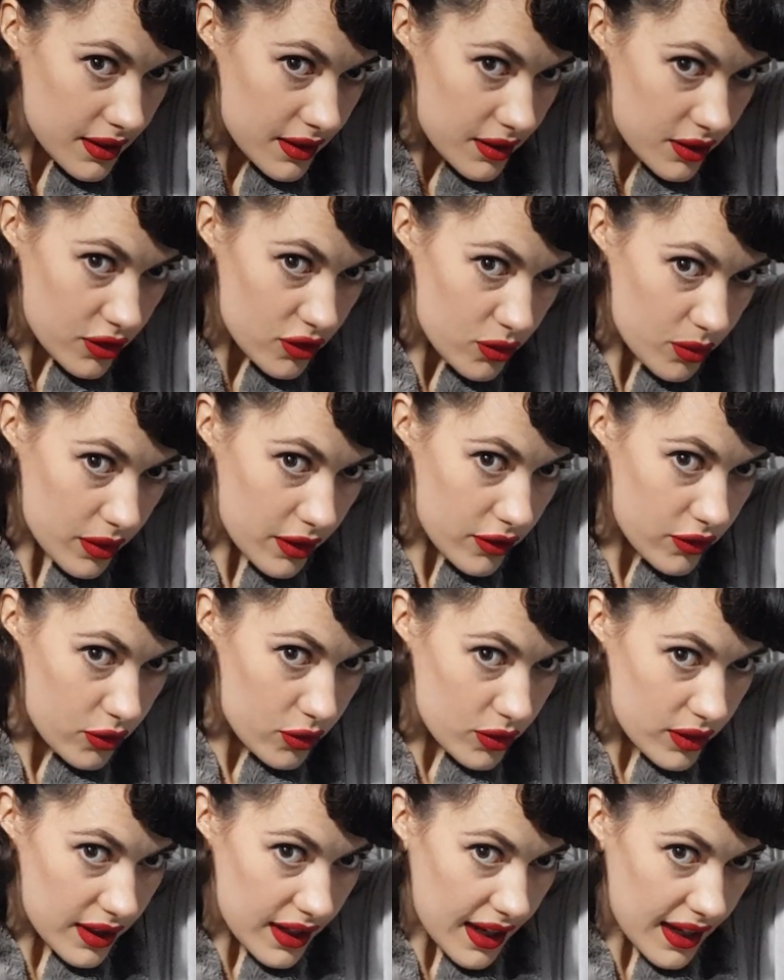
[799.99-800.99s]
Just run it through
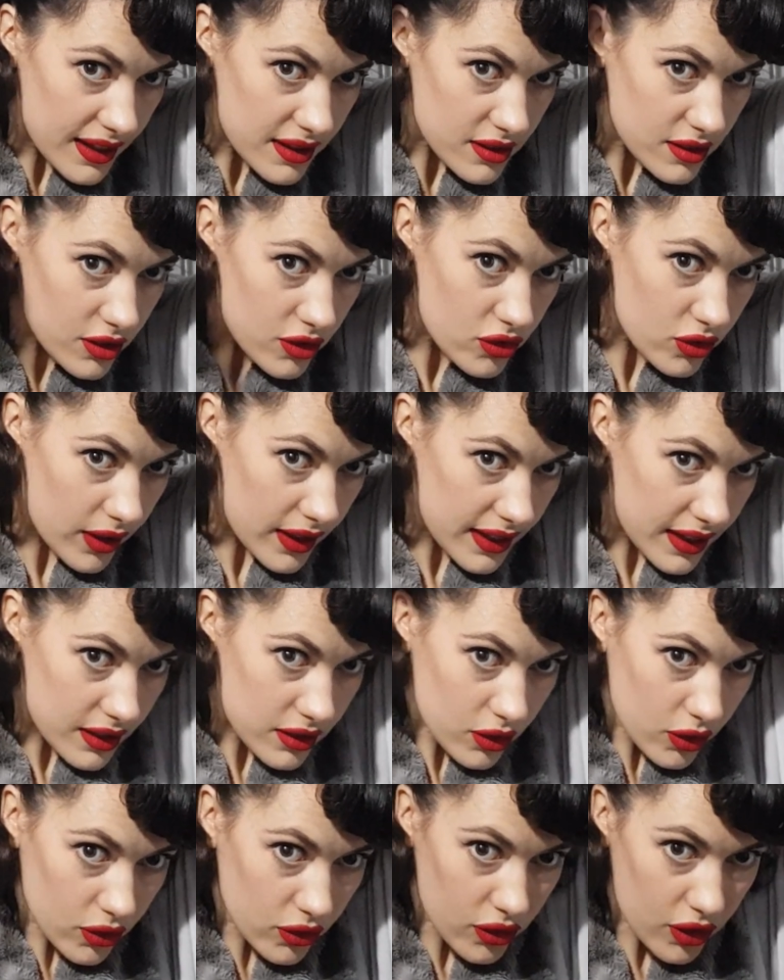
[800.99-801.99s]
the ends to try and get
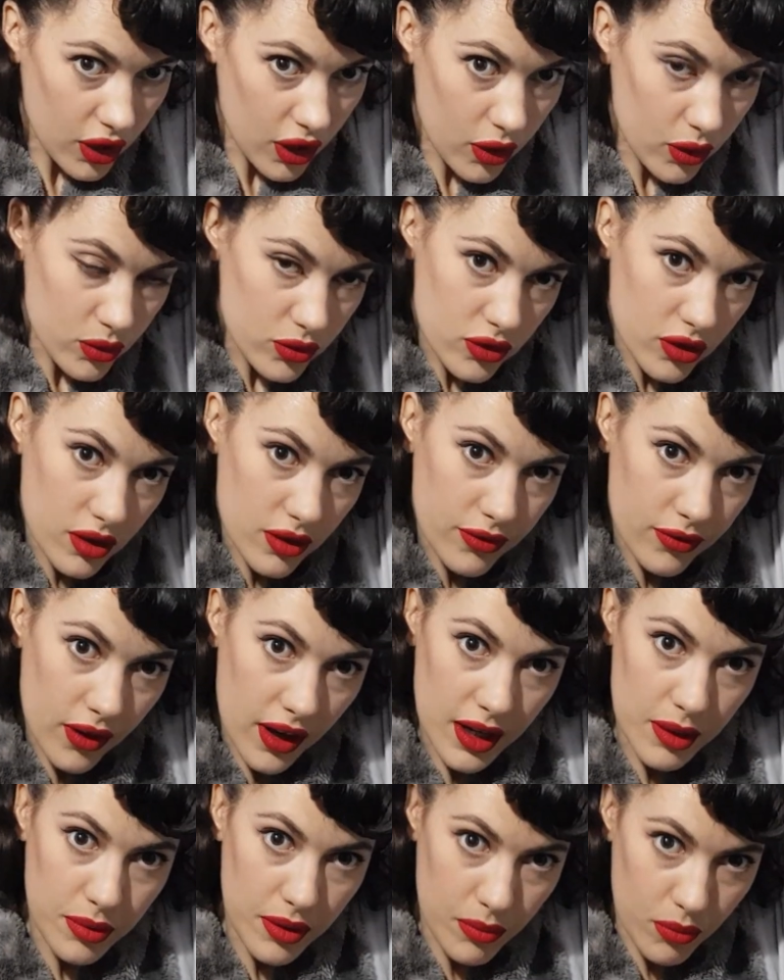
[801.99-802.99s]
those curls to define
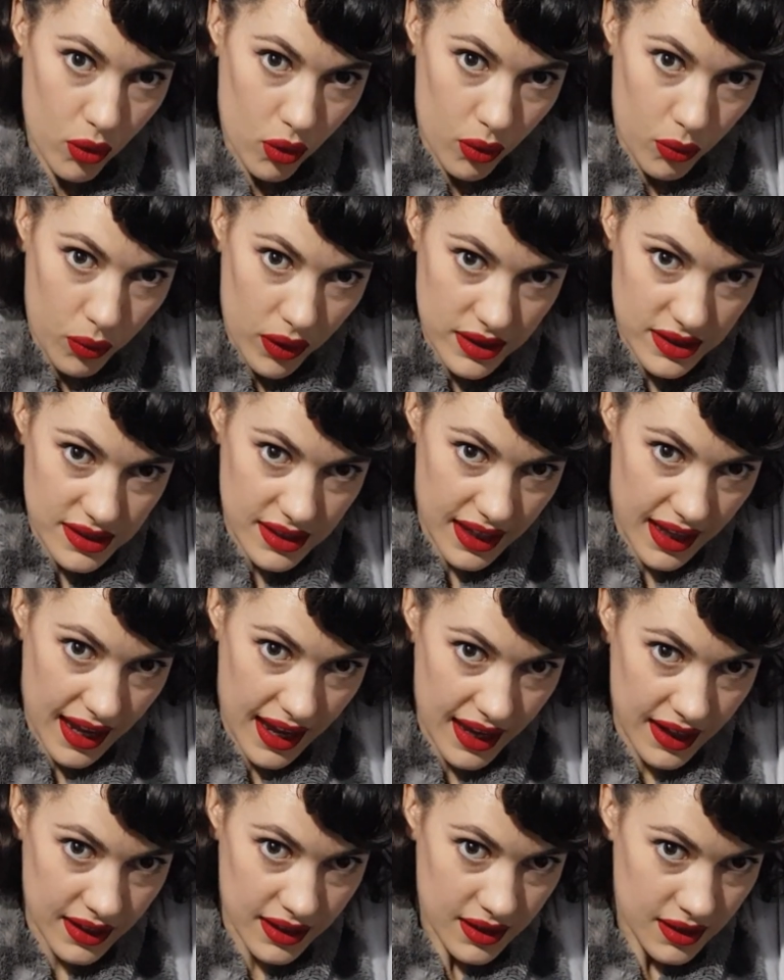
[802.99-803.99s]
a bit more. And once
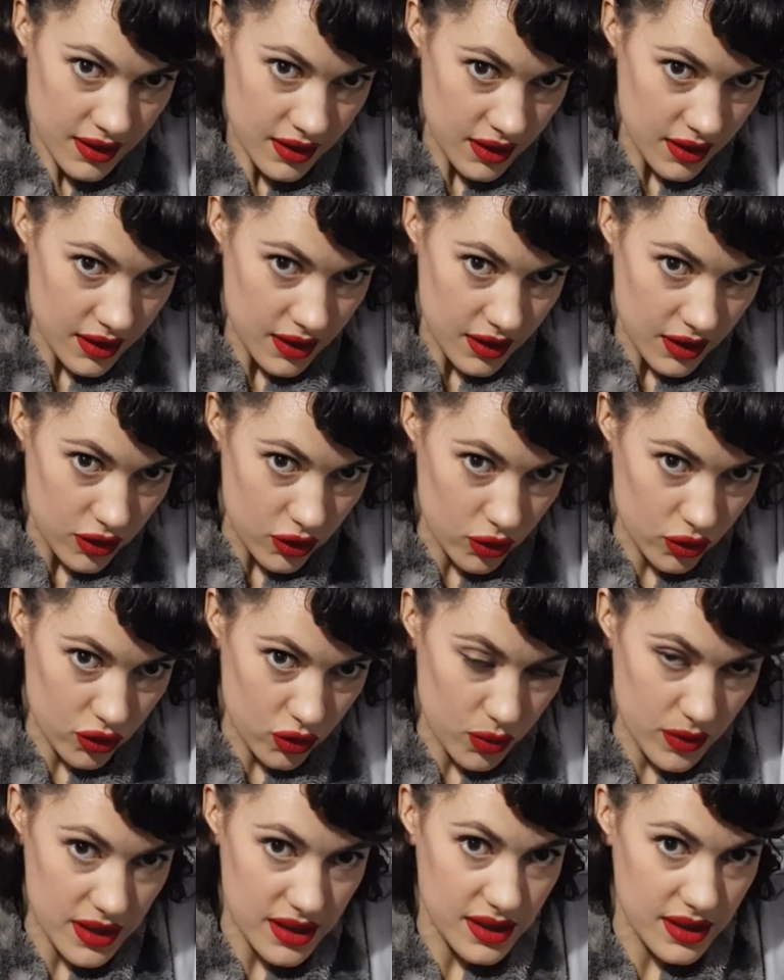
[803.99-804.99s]
again, you're
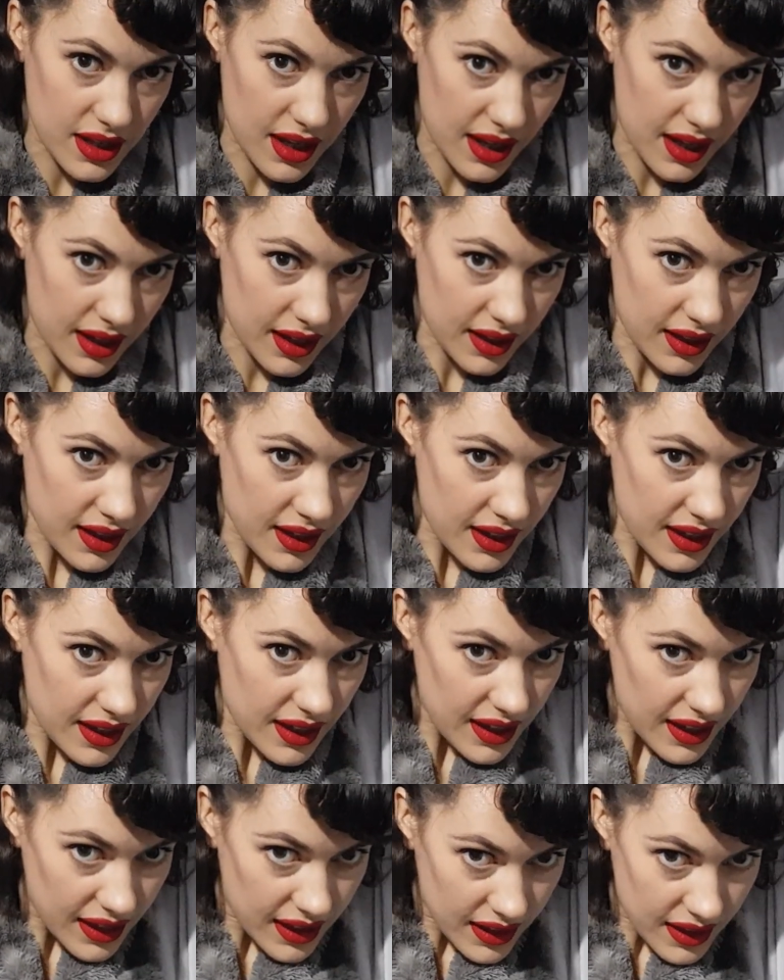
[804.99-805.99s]
twisting
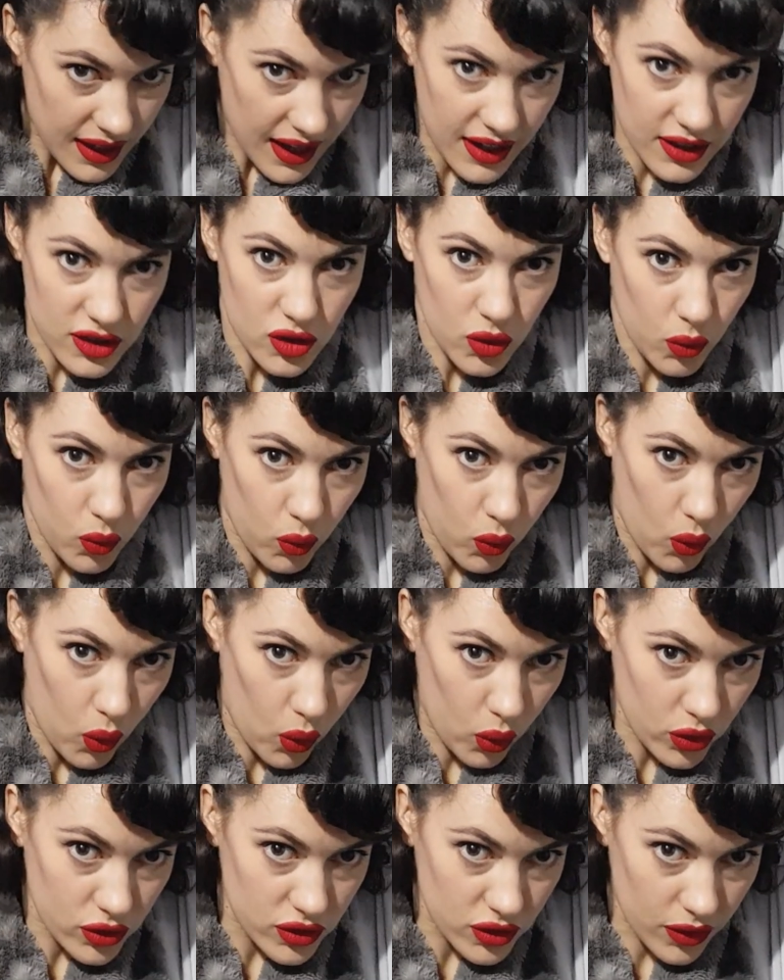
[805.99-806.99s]
in and
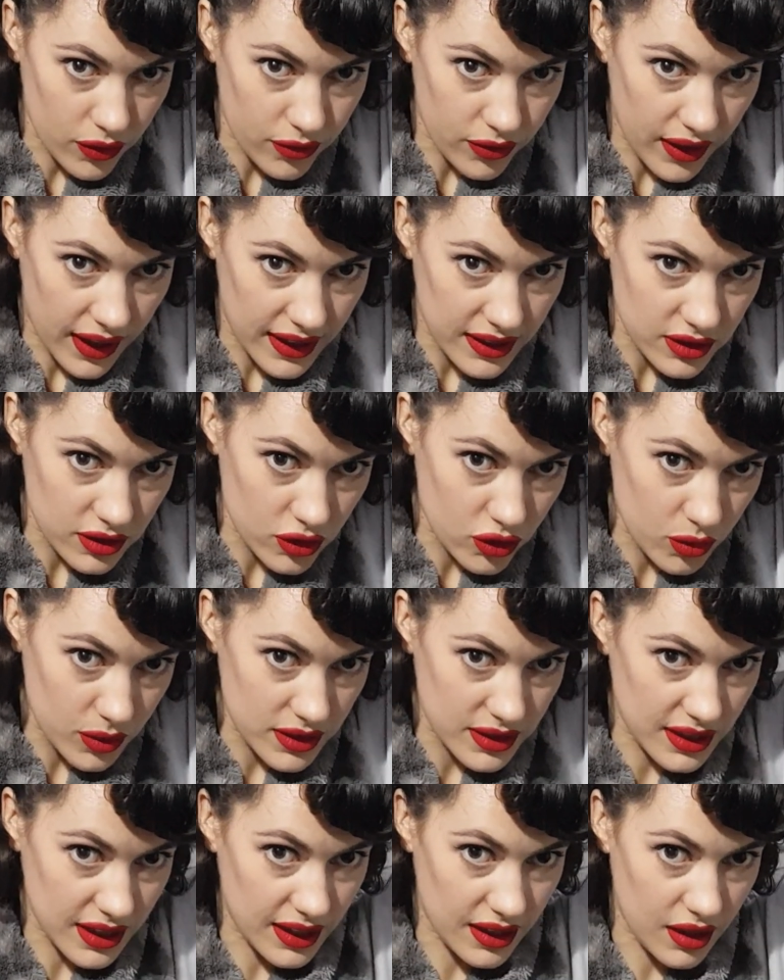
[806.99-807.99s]
towards your face.
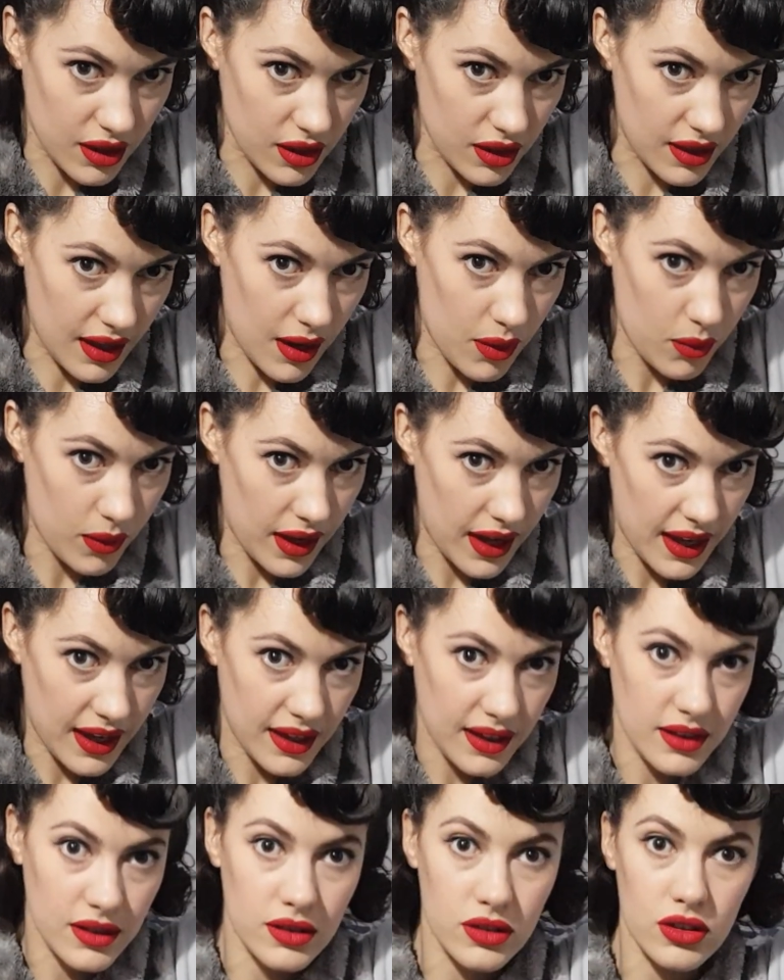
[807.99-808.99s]
Twisting that way.
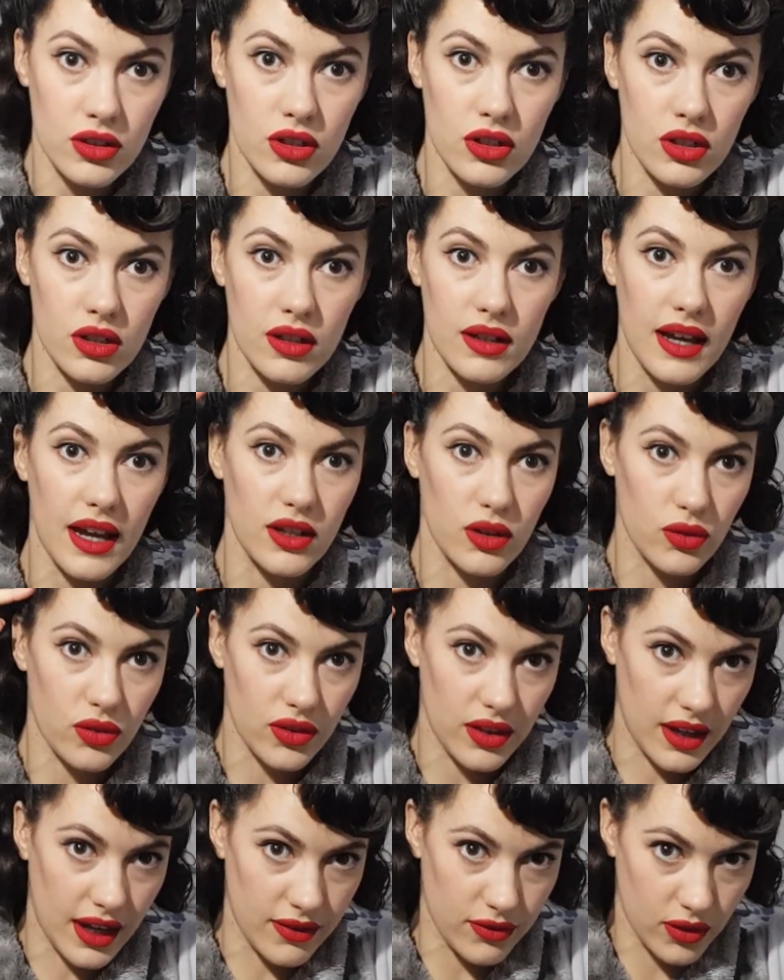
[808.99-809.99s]
And you'll
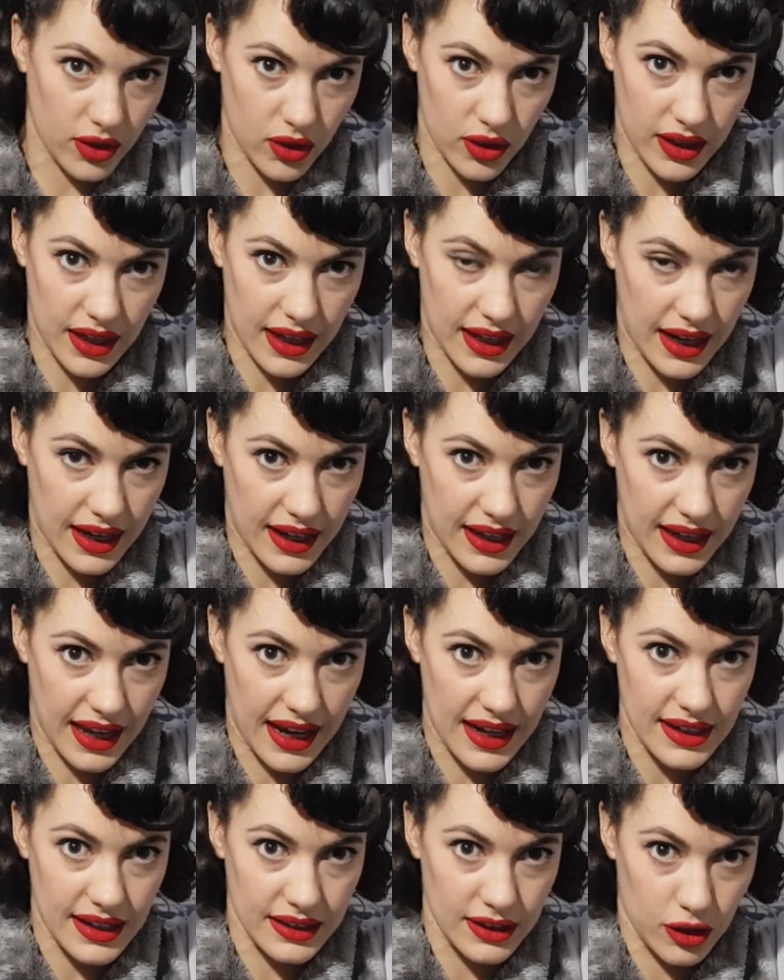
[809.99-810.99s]
see I've
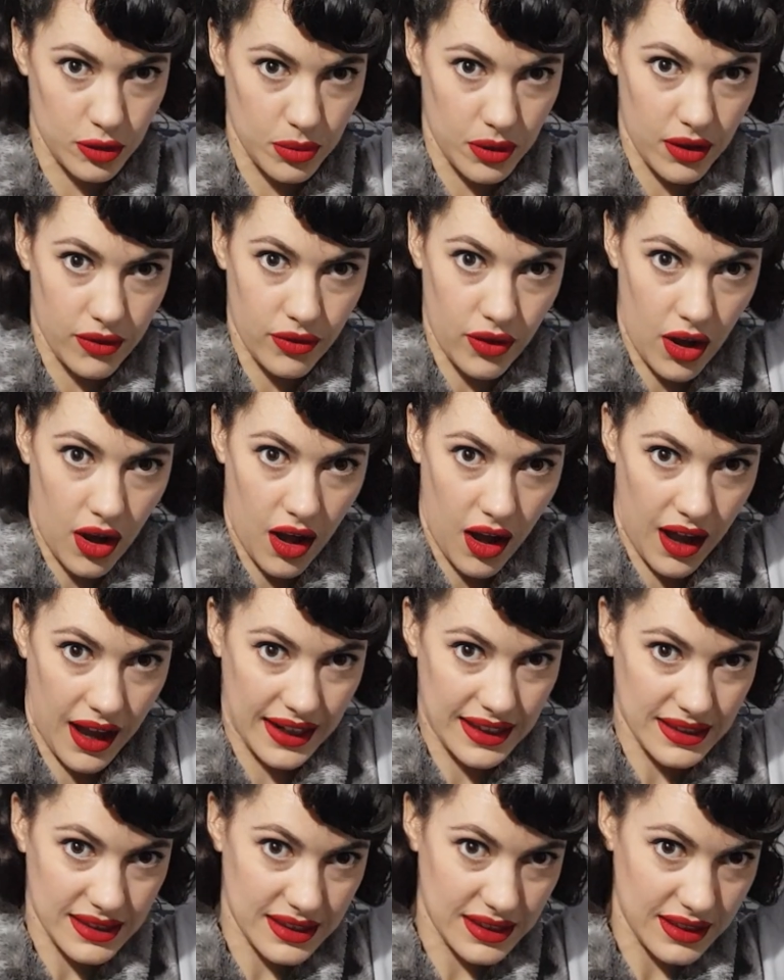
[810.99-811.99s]
gained a little bit of height.
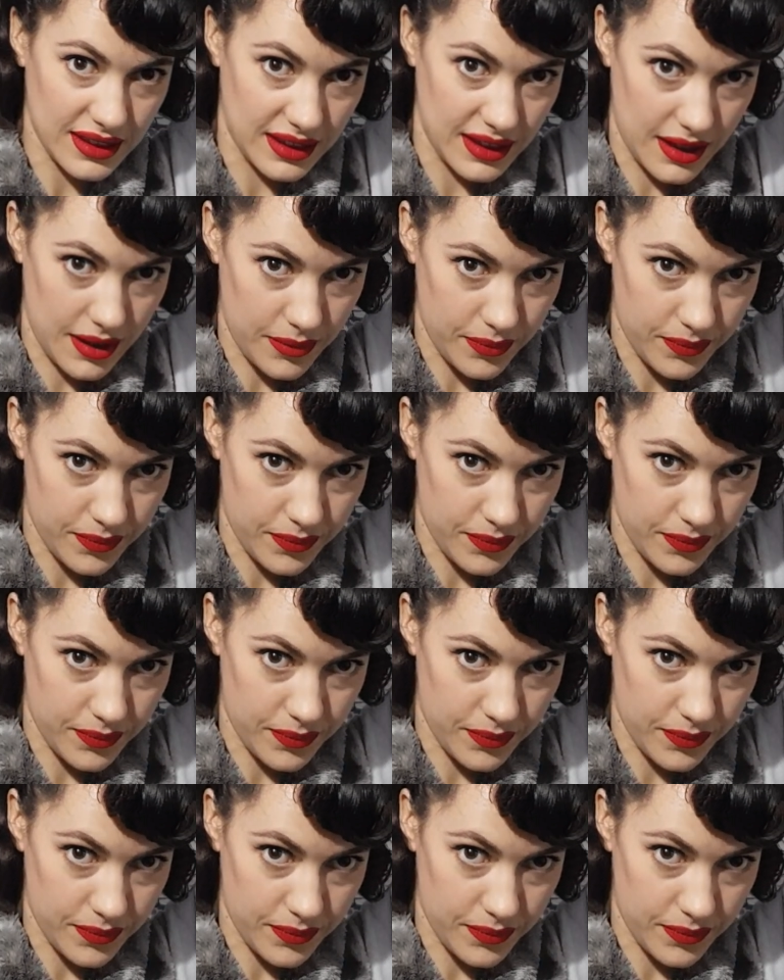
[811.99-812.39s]
Yeah.